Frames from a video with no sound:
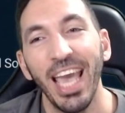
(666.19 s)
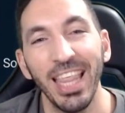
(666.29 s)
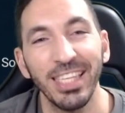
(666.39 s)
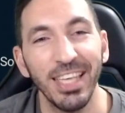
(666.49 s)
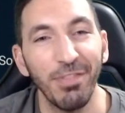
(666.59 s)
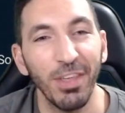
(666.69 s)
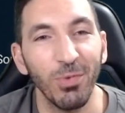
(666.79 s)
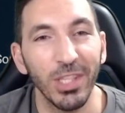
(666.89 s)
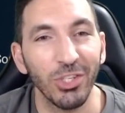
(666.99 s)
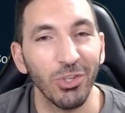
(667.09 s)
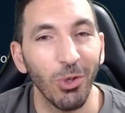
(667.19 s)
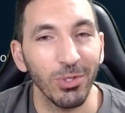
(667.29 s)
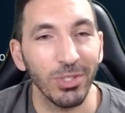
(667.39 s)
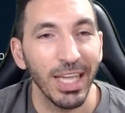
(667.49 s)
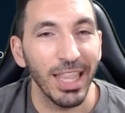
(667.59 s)
And the same thing with the
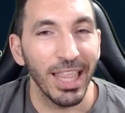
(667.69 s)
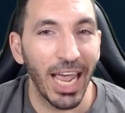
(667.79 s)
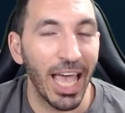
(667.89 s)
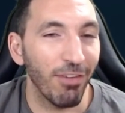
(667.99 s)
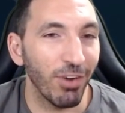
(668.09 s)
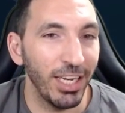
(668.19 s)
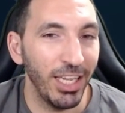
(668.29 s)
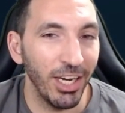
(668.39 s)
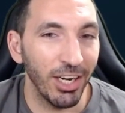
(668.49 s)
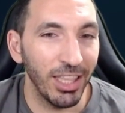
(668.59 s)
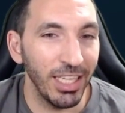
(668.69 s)
souls that I have right here.